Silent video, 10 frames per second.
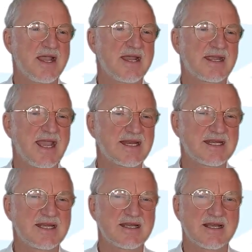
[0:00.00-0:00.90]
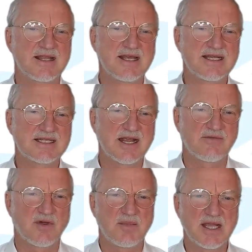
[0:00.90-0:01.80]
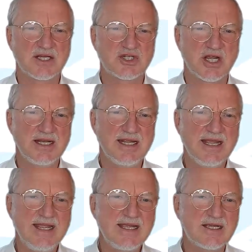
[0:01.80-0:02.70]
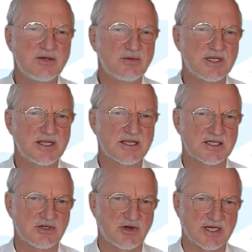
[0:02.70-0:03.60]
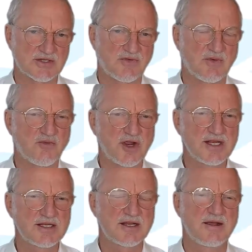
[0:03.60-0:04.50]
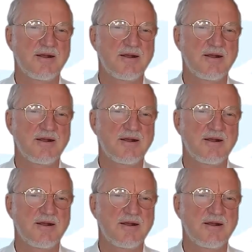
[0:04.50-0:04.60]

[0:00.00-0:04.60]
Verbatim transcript: getting this deformation, including the stress from wind,